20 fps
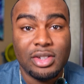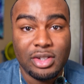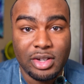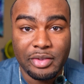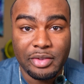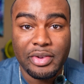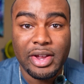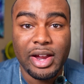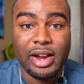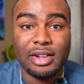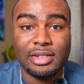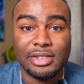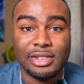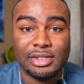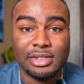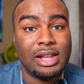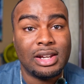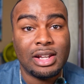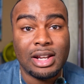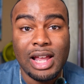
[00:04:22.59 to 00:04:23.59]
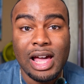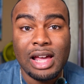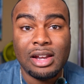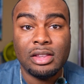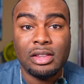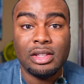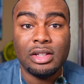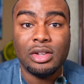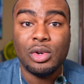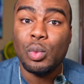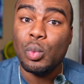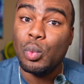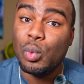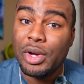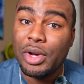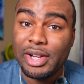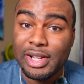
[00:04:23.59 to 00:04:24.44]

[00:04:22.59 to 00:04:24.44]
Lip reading: of characters and a lot of the what